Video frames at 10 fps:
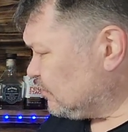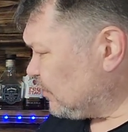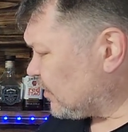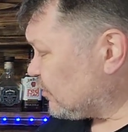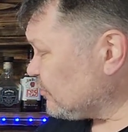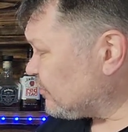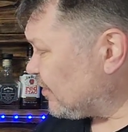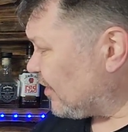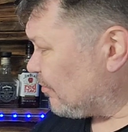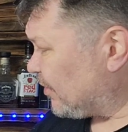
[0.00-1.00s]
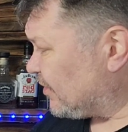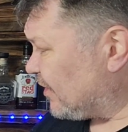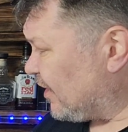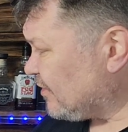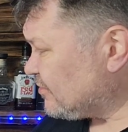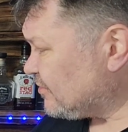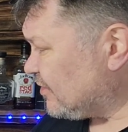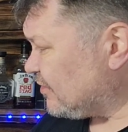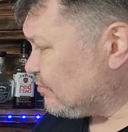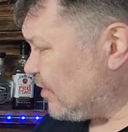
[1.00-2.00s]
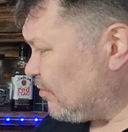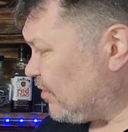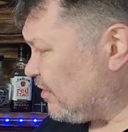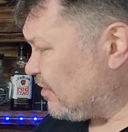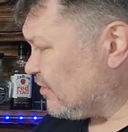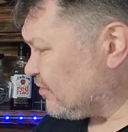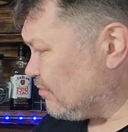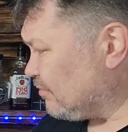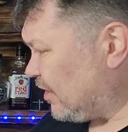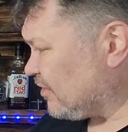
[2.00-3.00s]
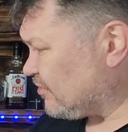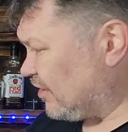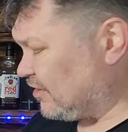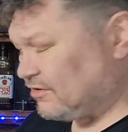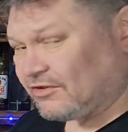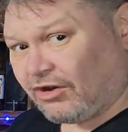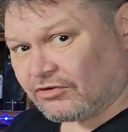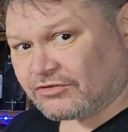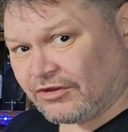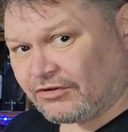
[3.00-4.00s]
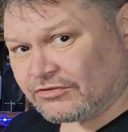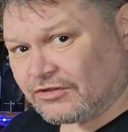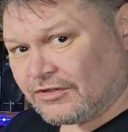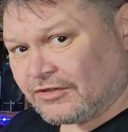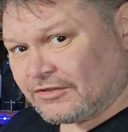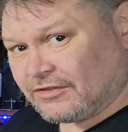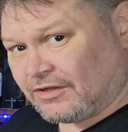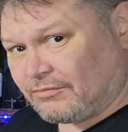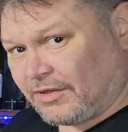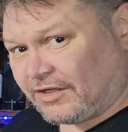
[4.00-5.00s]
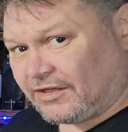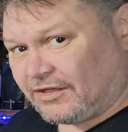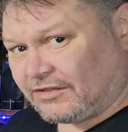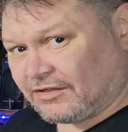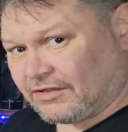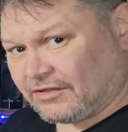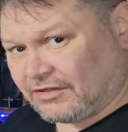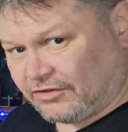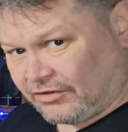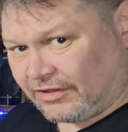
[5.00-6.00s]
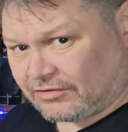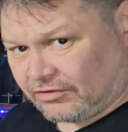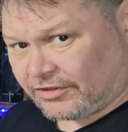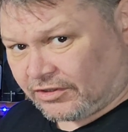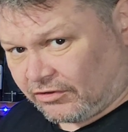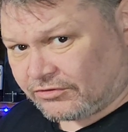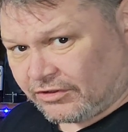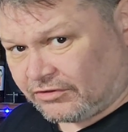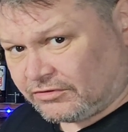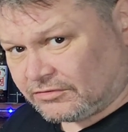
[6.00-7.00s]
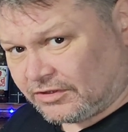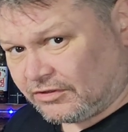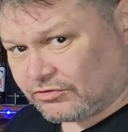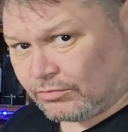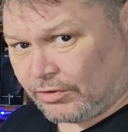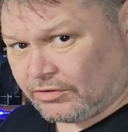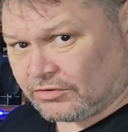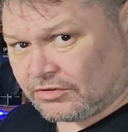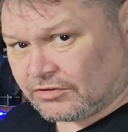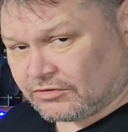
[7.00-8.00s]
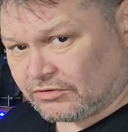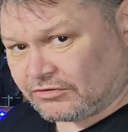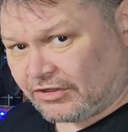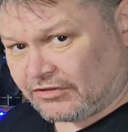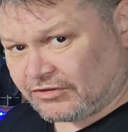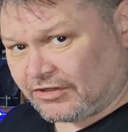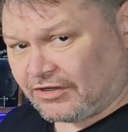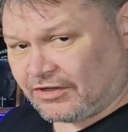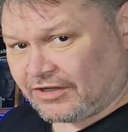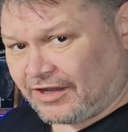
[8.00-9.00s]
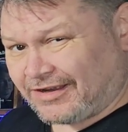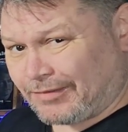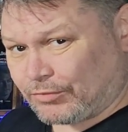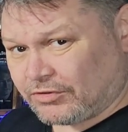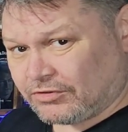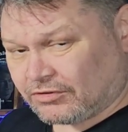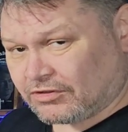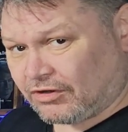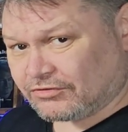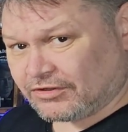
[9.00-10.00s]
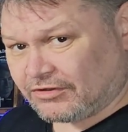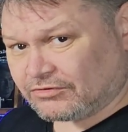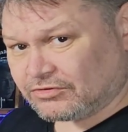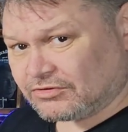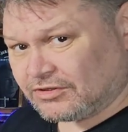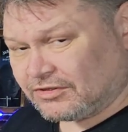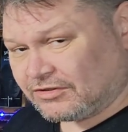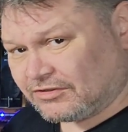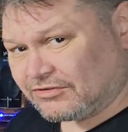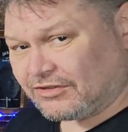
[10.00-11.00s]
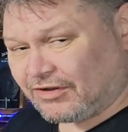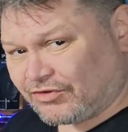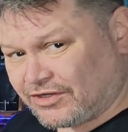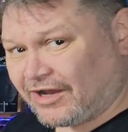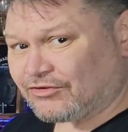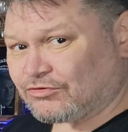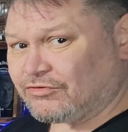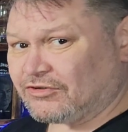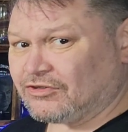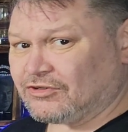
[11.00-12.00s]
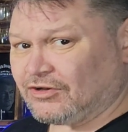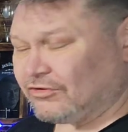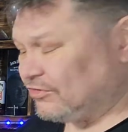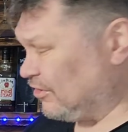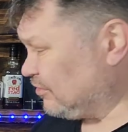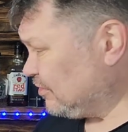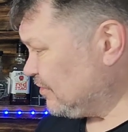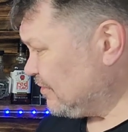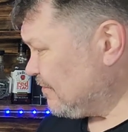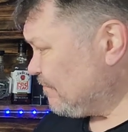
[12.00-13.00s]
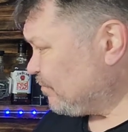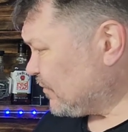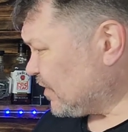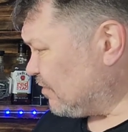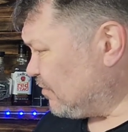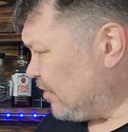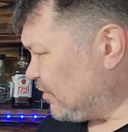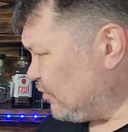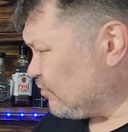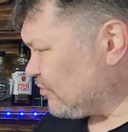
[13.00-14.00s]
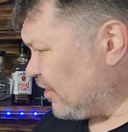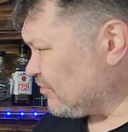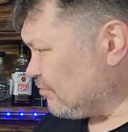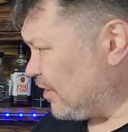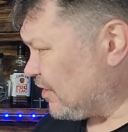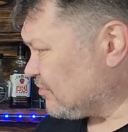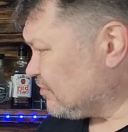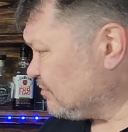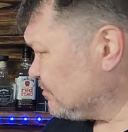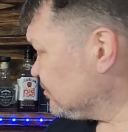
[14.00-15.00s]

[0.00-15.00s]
Where I could see that being nice is maybe as a mix in cocktails and making a non-alcoholic cocktail in the summer. So instead of sitting here getting hammered on cocktails, you can still have a nice refreshing cocktail and maybe use that as a mix.